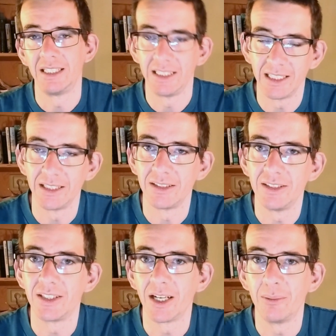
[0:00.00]
then
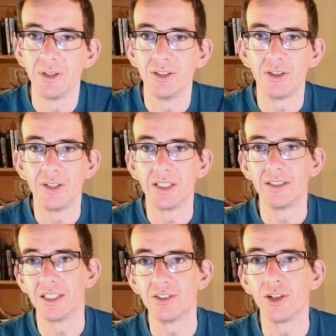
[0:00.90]
you can be sure it's
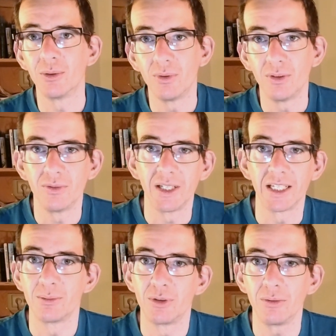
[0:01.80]
it's not a wolf, like
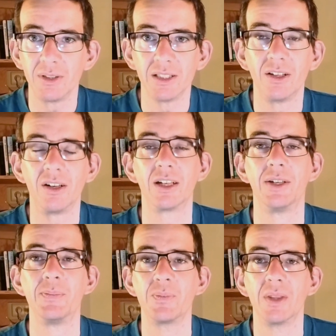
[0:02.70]
it's probably a dog.
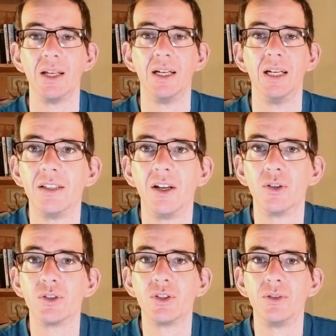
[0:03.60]

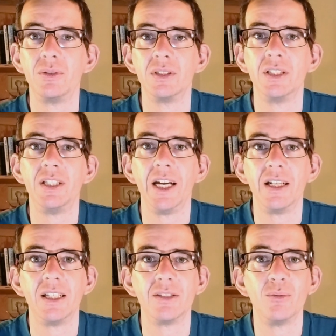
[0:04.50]
Also, the
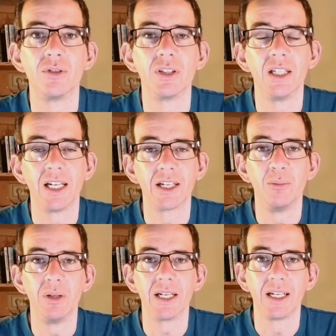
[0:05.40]
tail has mostly like a
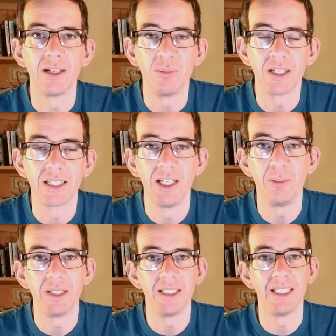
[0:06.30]
black black
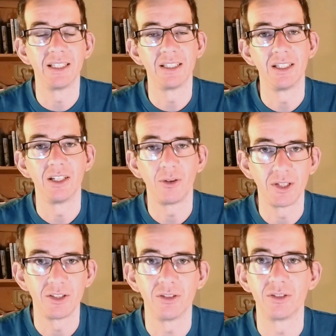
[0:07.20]
tip at the end,
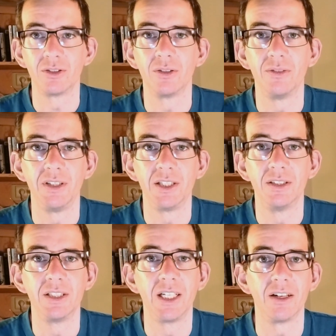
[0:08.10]
which also a very
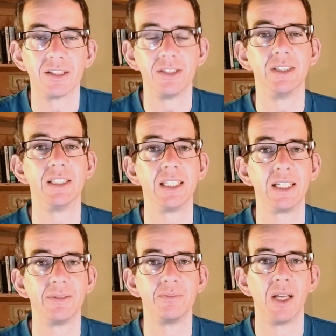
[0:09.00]
good
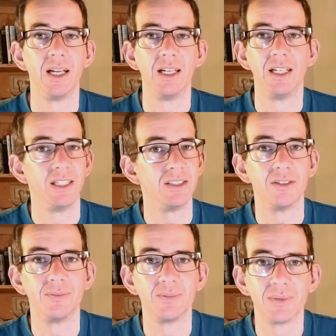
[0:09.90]
characteristic.
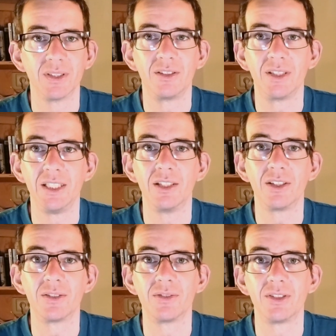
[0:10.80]
So already a
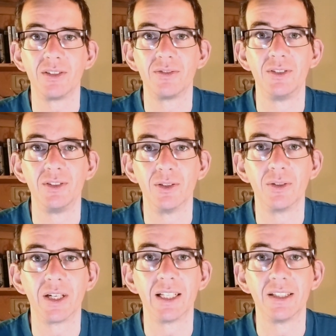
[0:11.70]
lot of stuff to
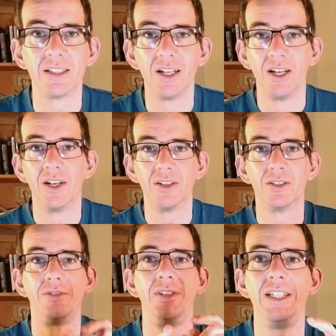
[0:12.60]
look at. On the
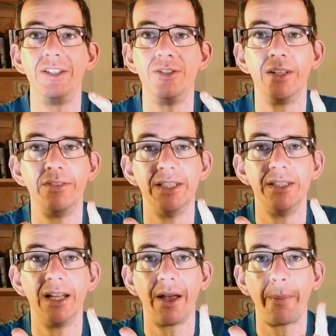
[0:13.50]
face you have this
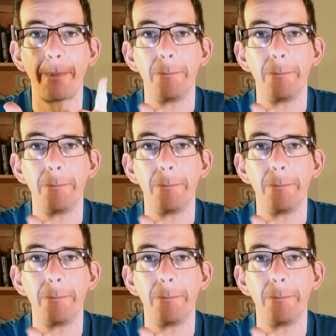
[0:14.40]
uh,